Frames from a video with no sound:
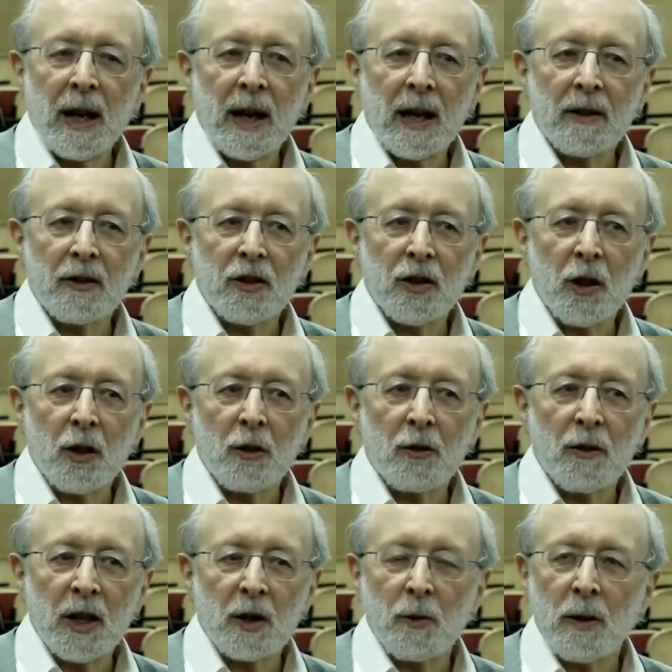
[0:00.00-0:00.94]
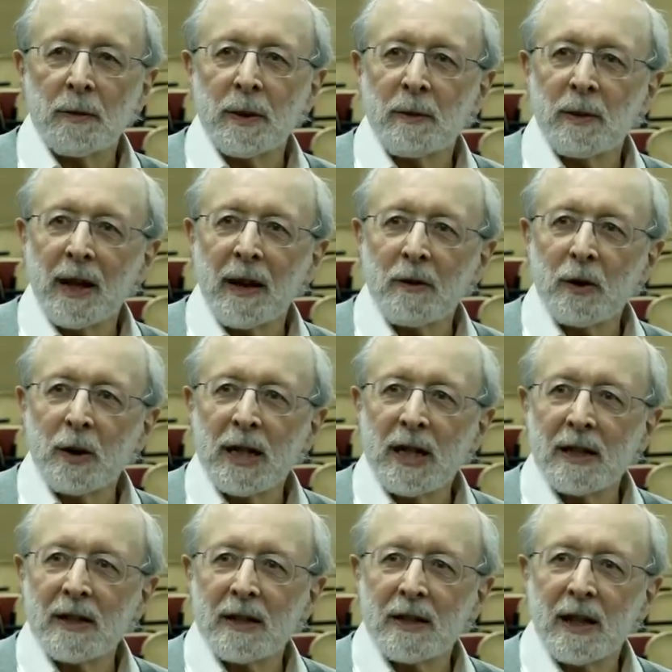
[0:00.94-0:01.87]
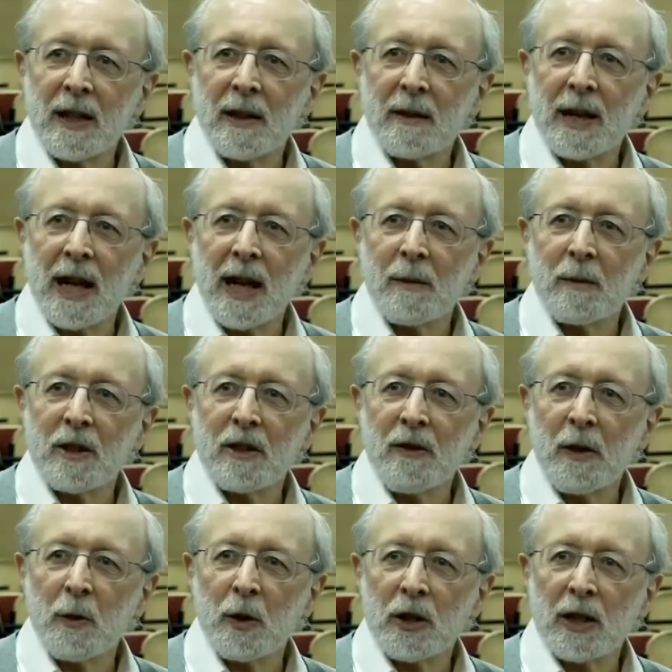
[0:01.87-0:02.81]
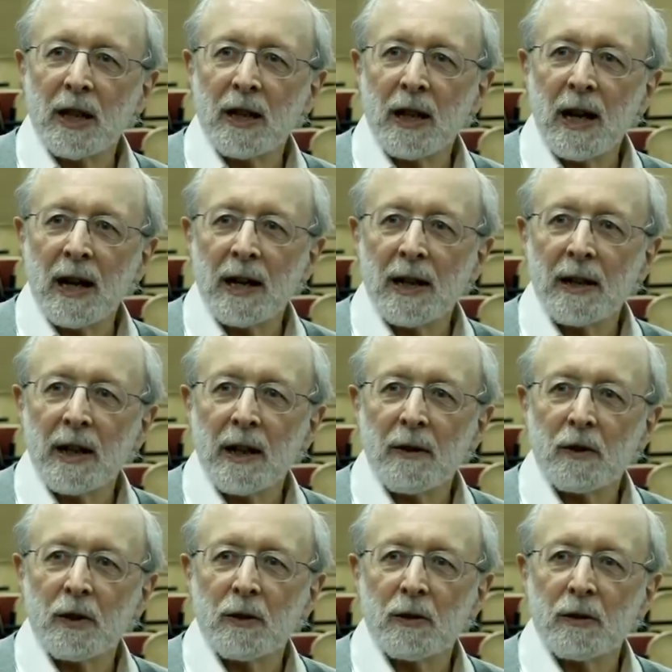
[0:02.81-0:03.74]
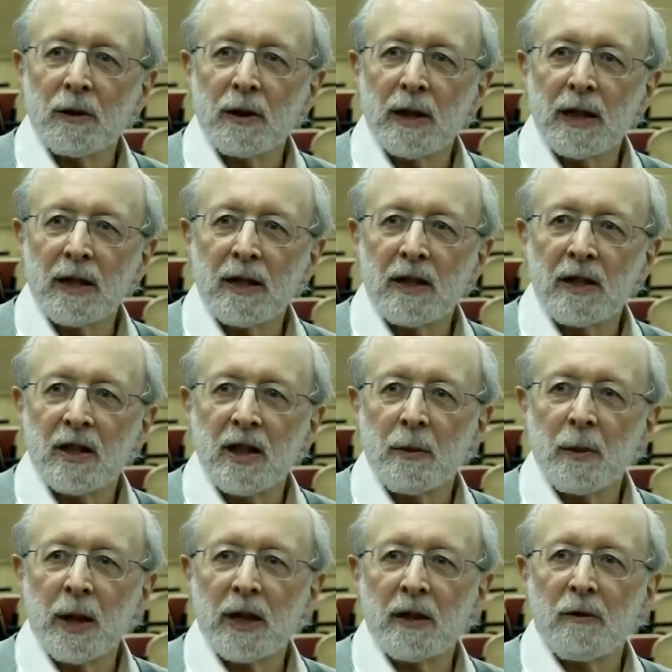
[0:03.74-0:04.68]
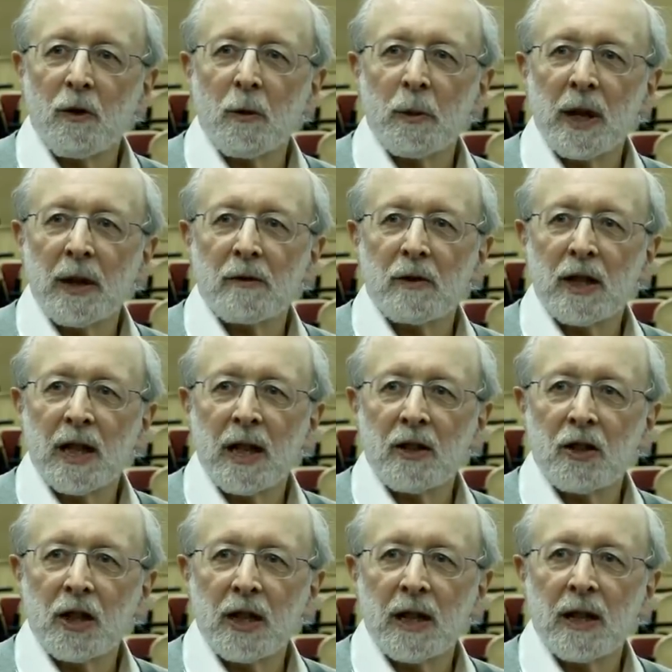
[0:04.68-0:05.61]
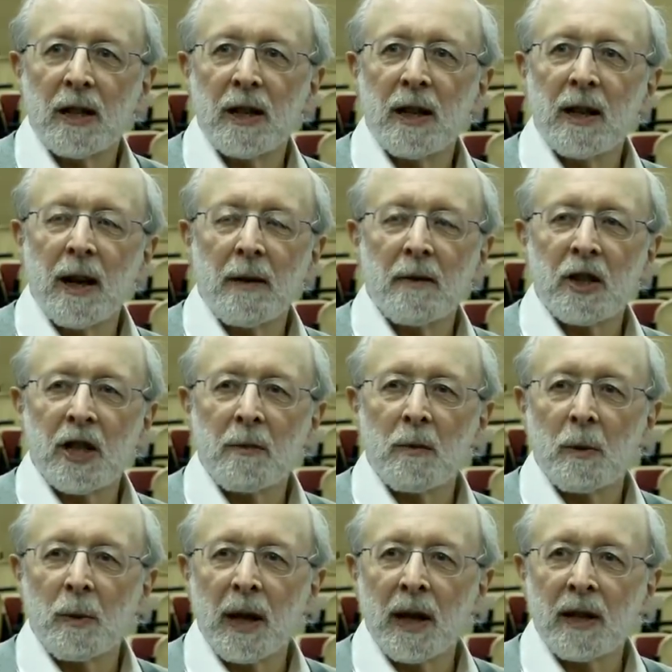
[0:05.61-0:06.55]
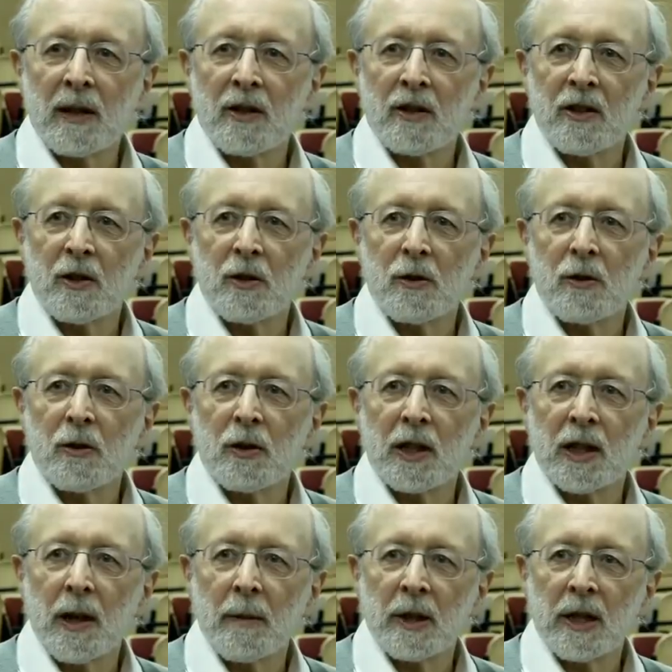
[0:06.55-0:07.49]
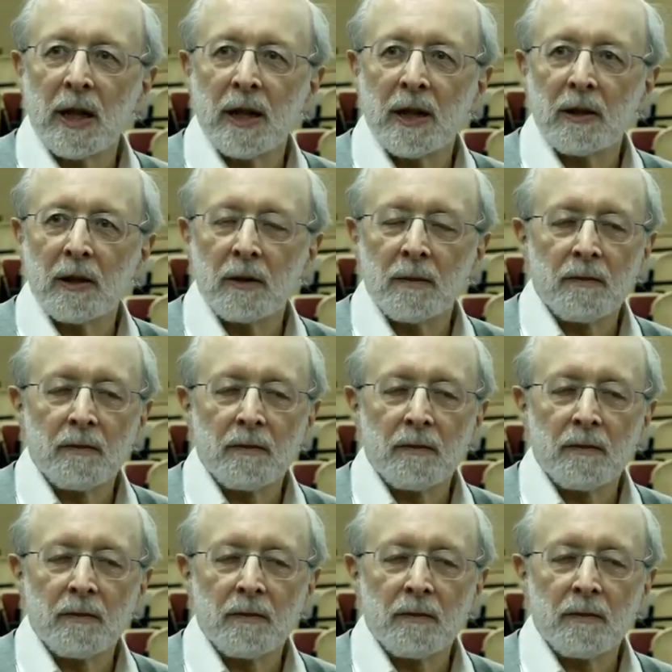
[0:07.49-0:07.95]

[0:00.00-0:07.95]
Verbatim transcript: And so that's why people have to heat cannabis if they want to get high. They have to heat it in some way to form enough THC. And the same applies to cannabidiol.